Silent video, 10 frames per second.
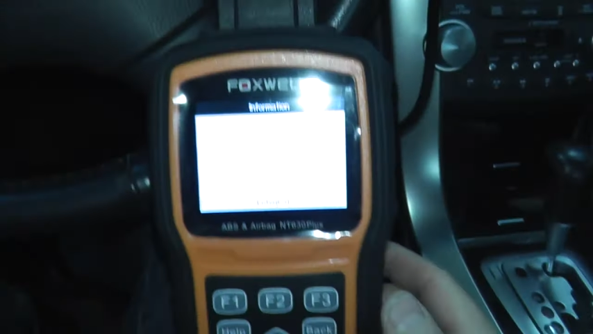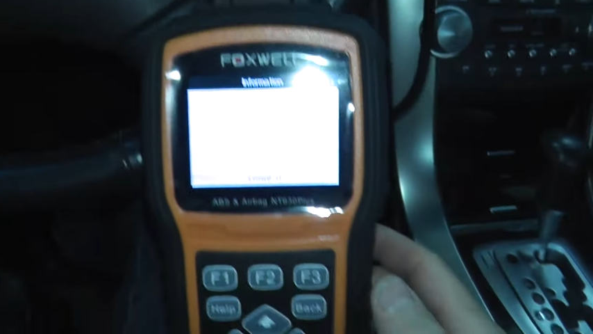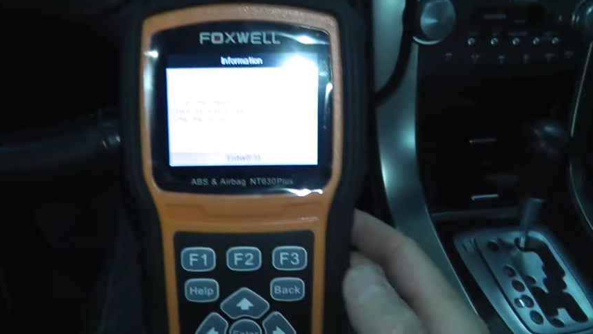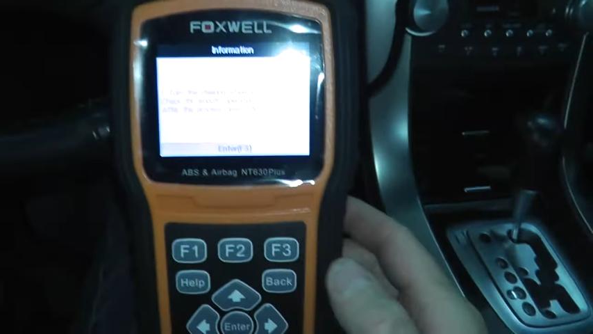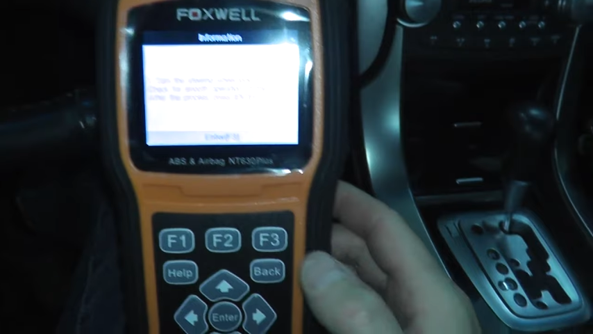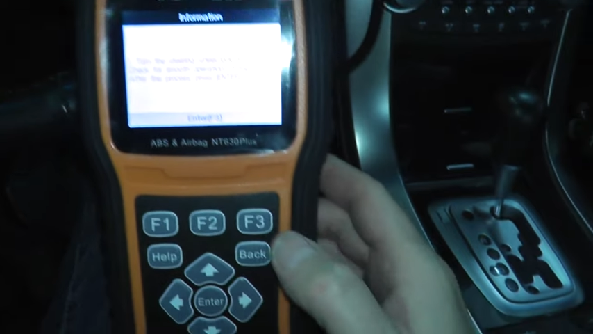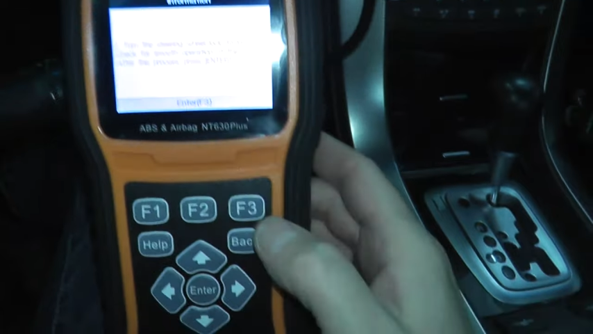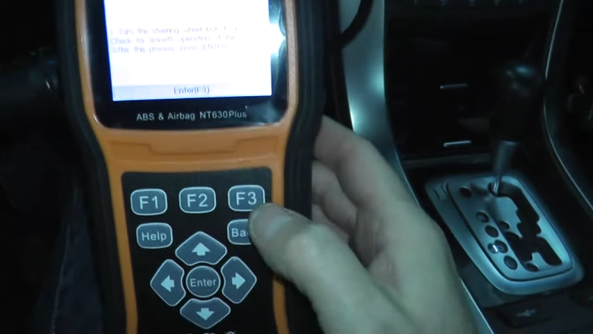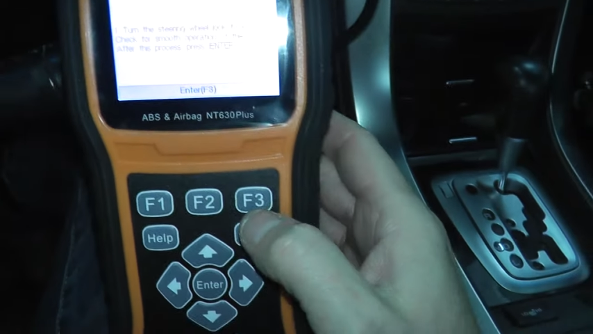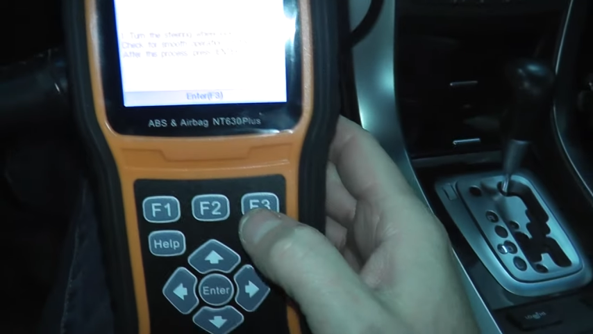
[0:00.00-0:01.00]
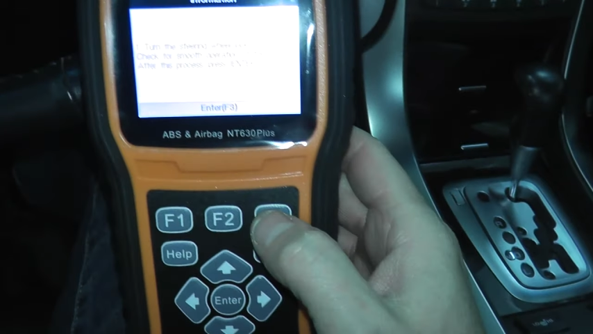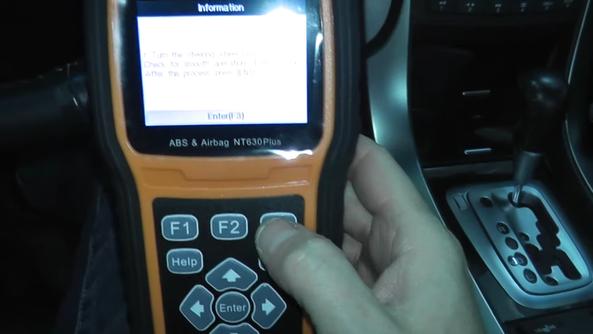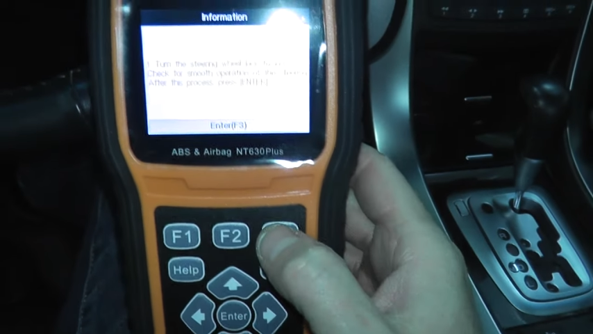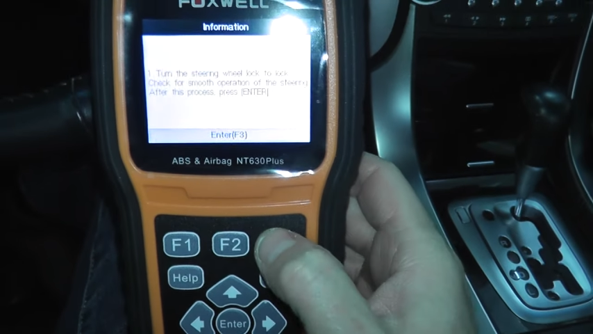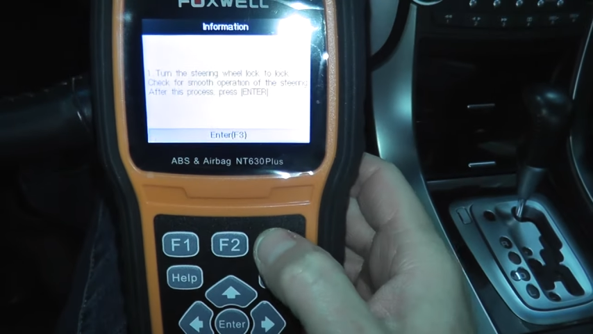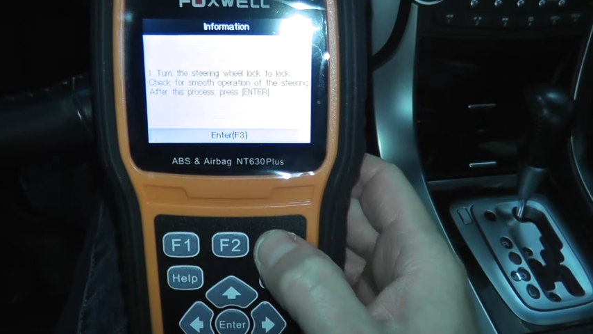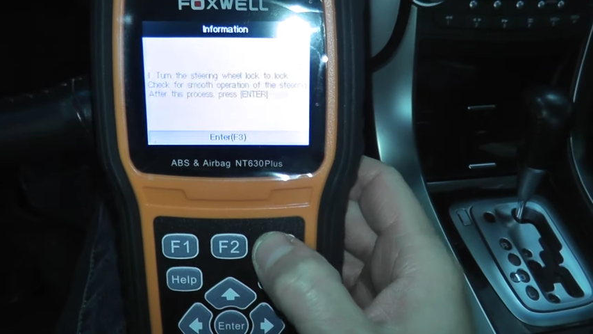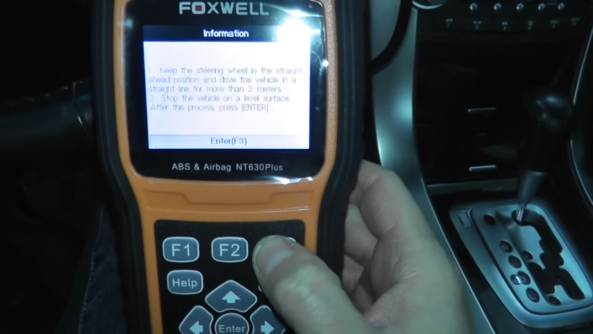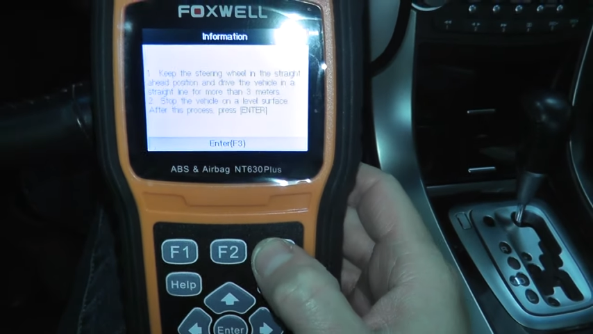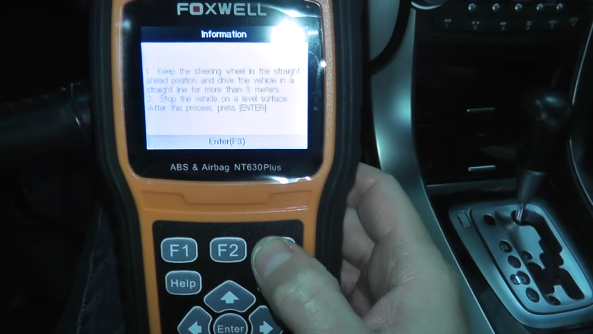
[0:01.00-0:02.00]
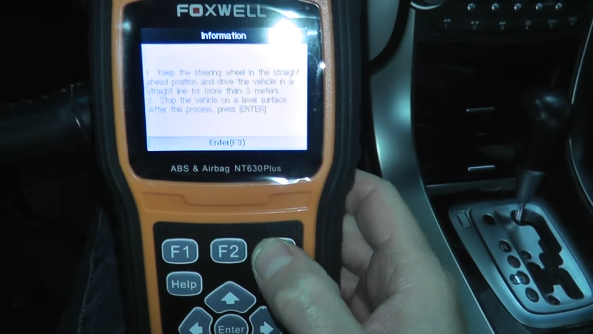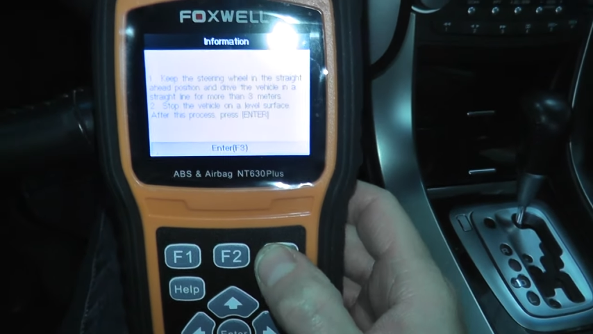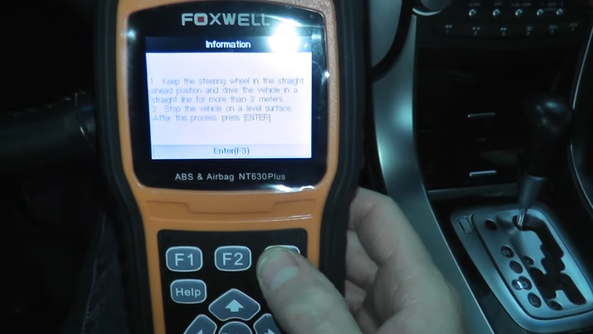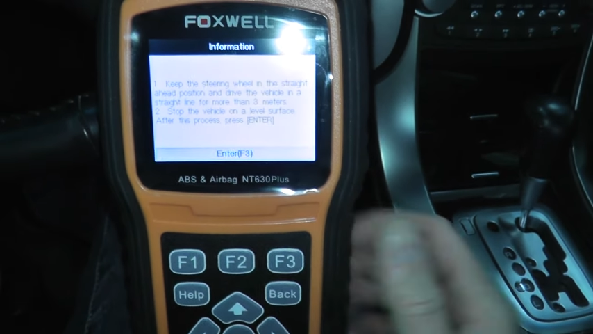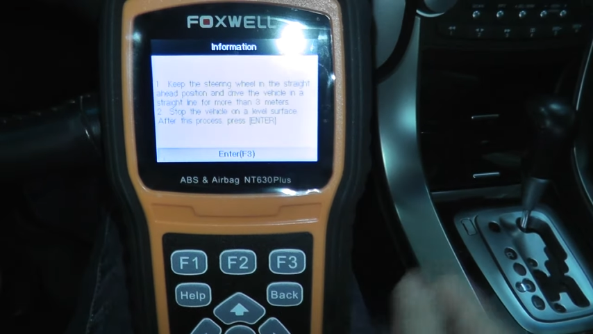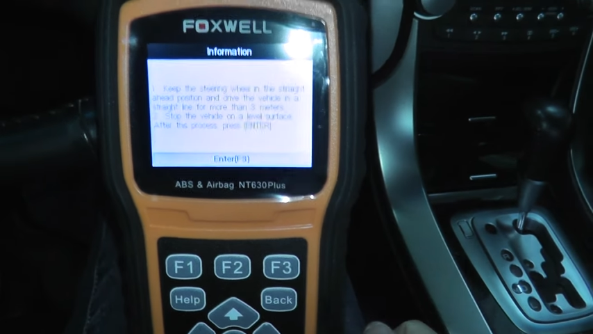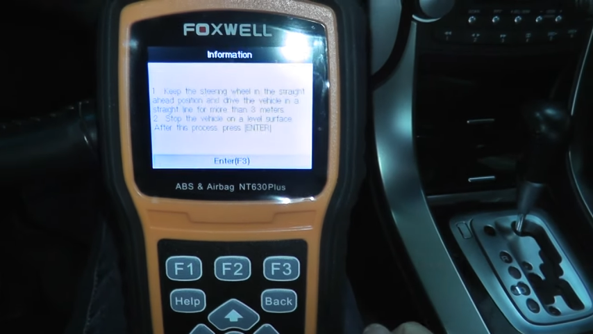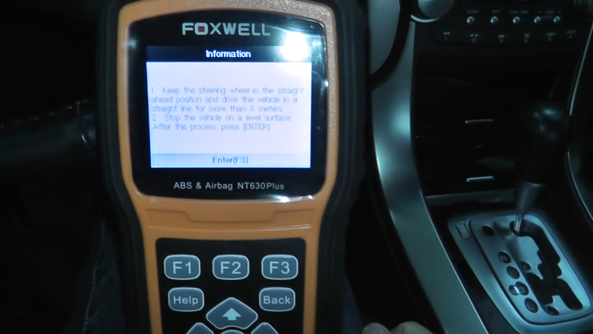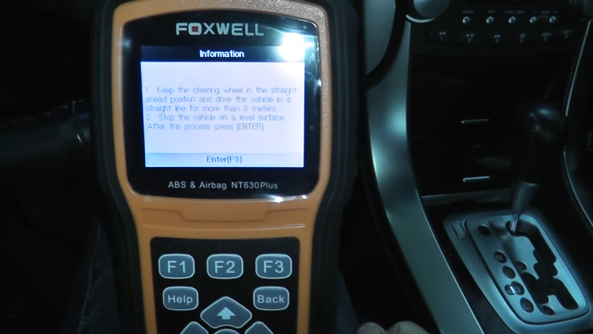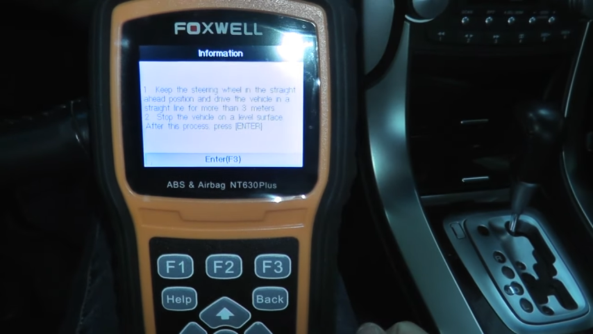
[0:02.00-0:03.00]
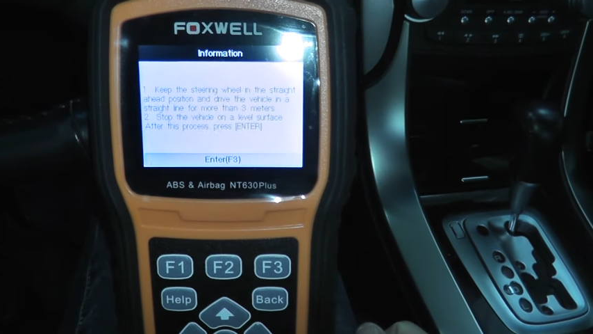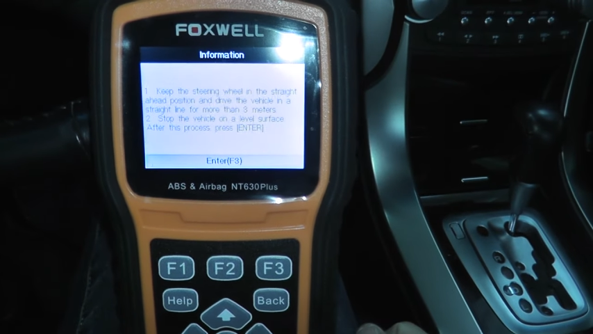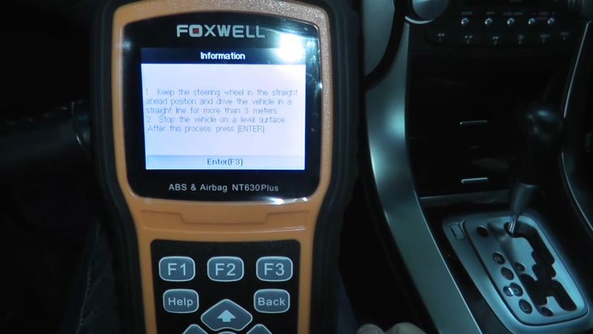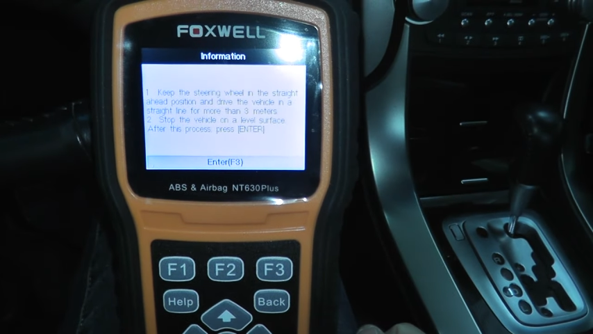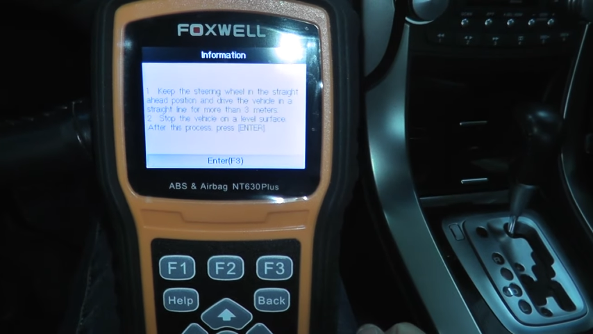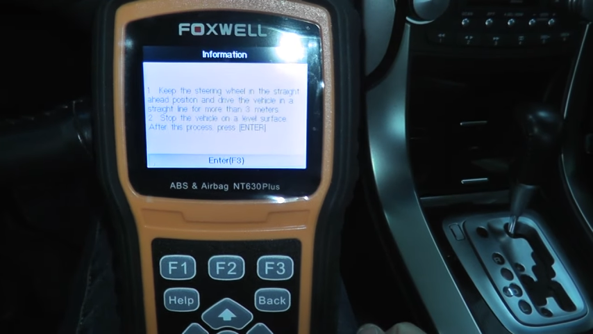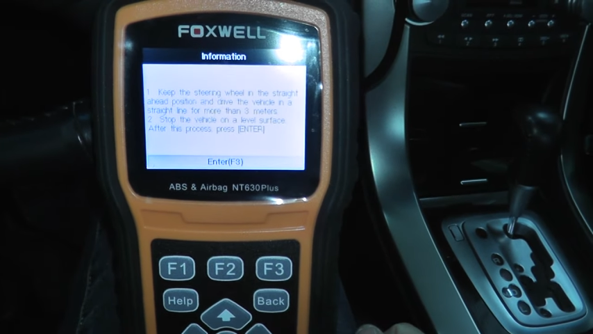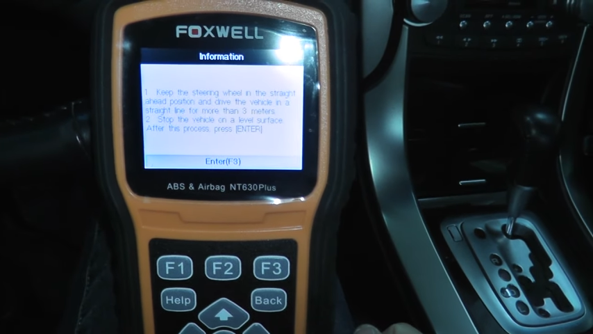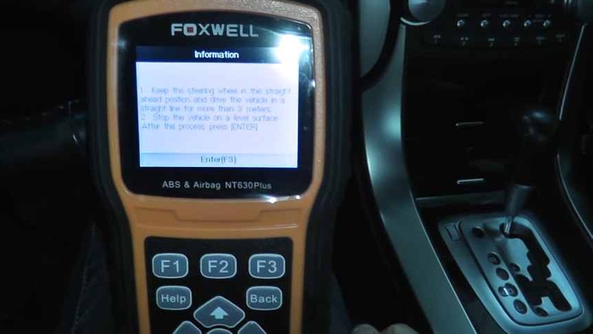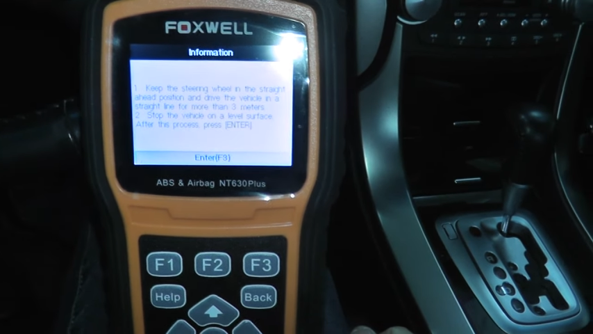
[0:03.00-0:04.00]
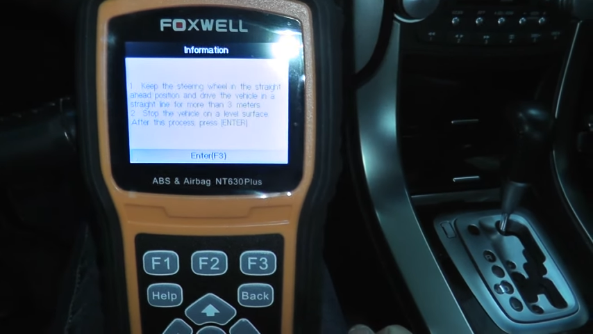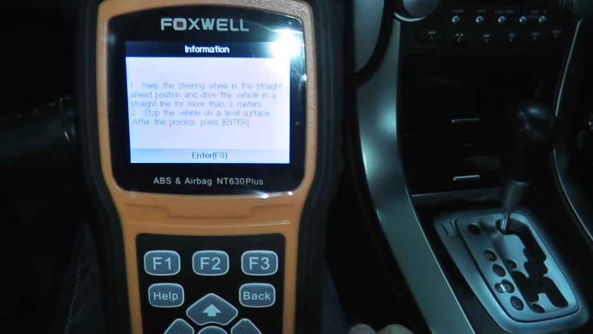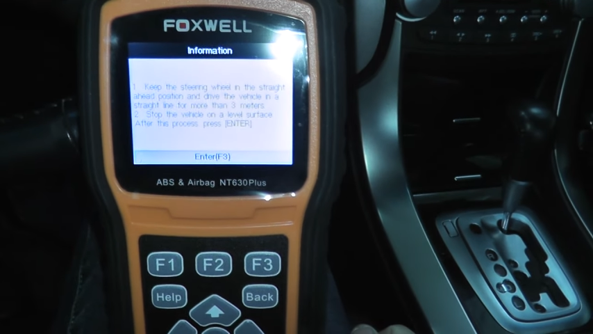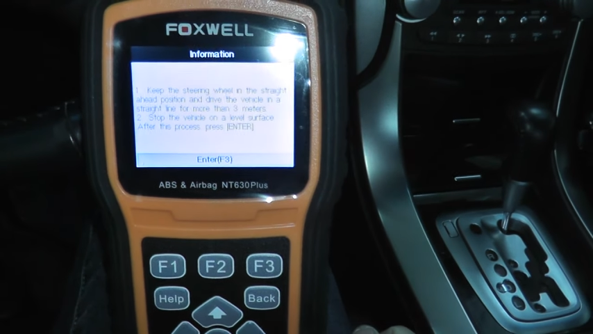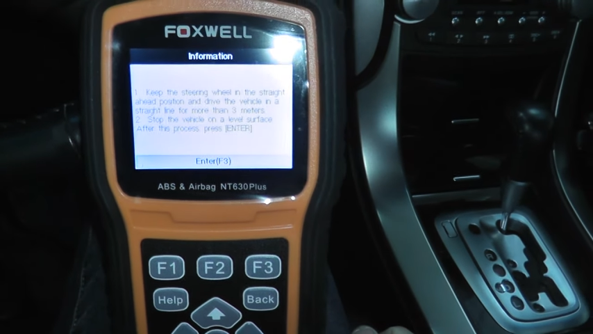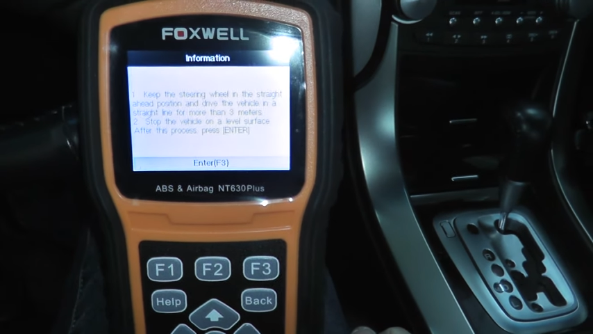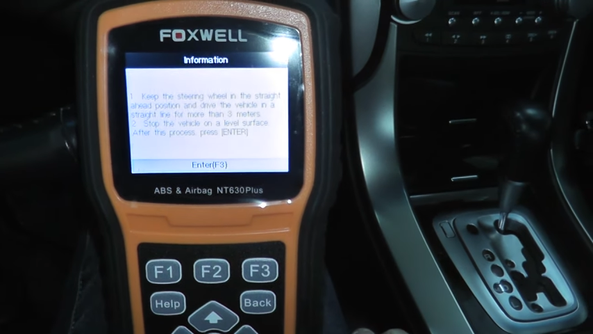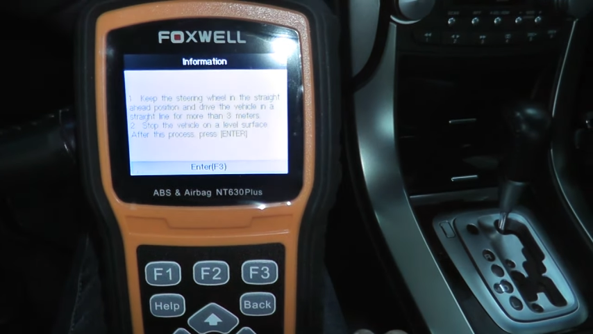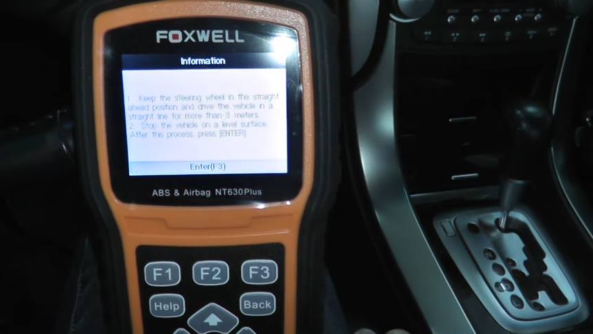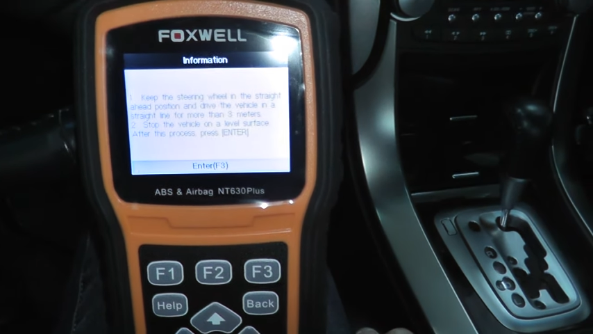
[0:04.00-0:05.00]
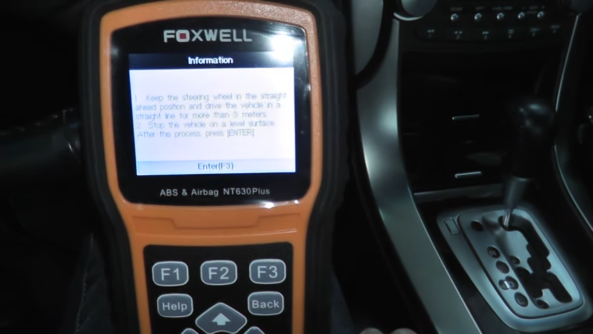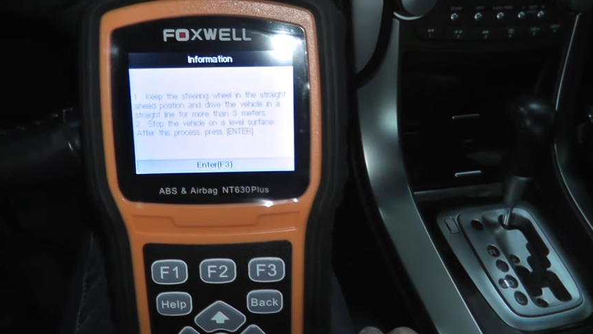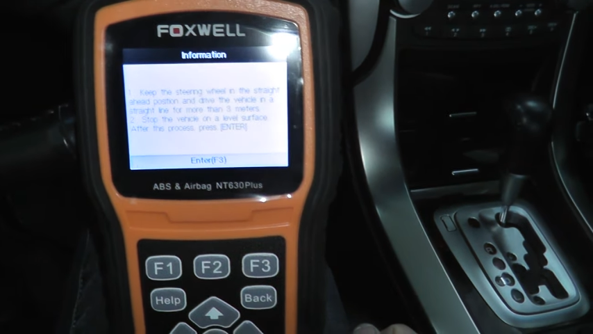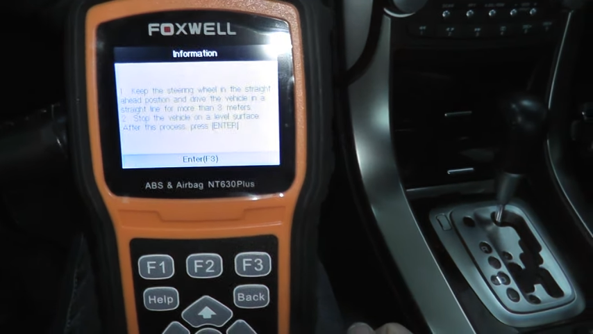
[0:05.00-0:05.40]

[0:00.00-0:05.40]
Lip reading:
[unreadable: no face in view]